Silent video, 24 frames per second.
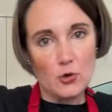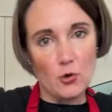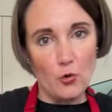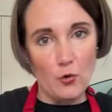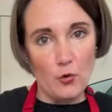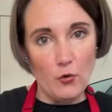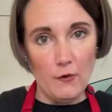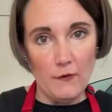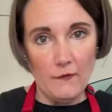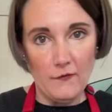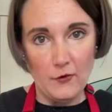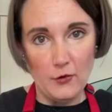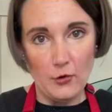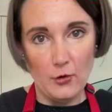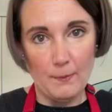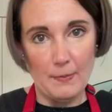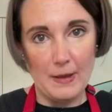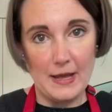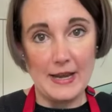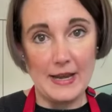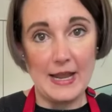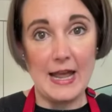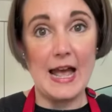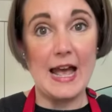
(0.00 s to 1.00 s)
awful lot
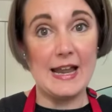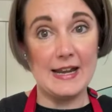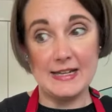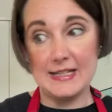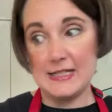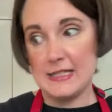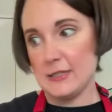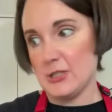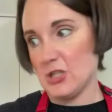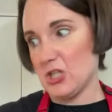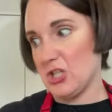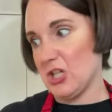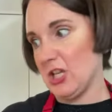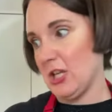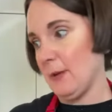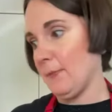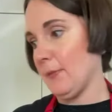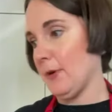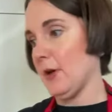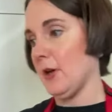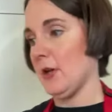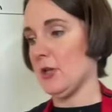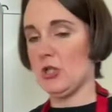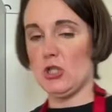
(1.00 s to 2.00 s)
better and it's
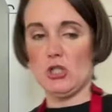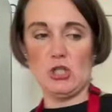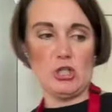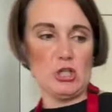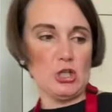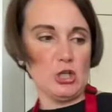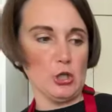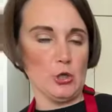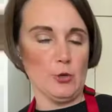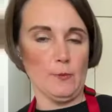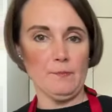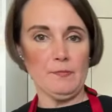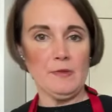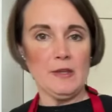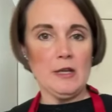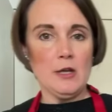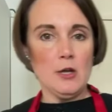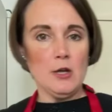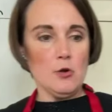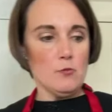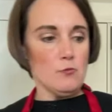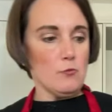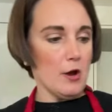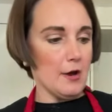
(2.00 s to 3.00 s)
cheaper too.
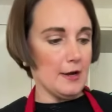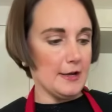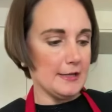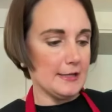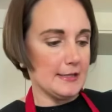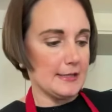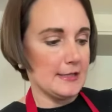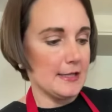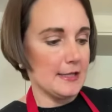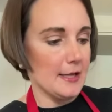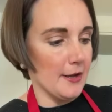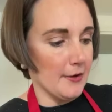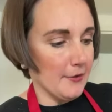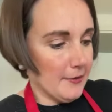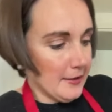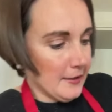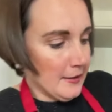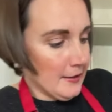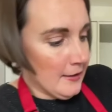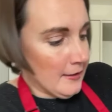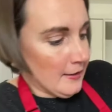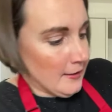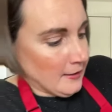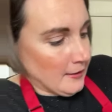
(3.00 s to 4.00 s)
Right, so
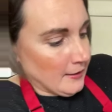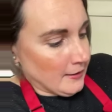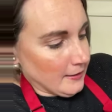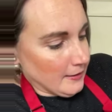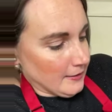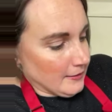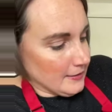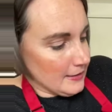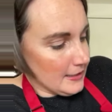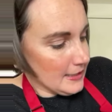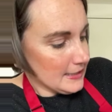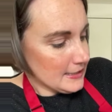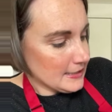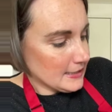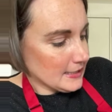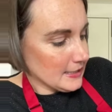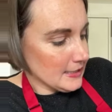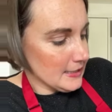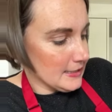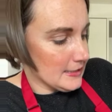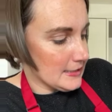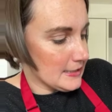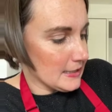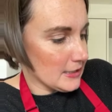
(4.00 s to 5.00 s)
this
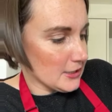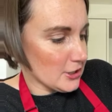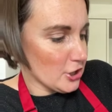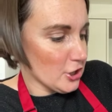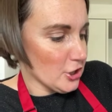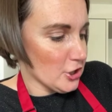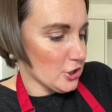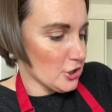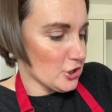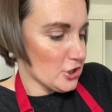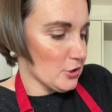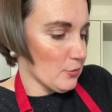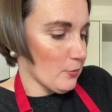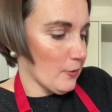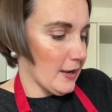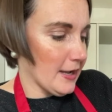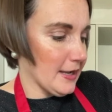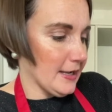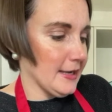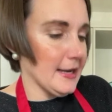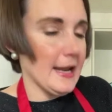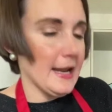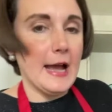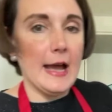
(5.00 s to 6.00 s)
has cooked
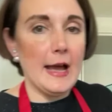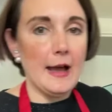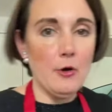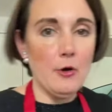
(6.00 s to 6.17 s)
away now.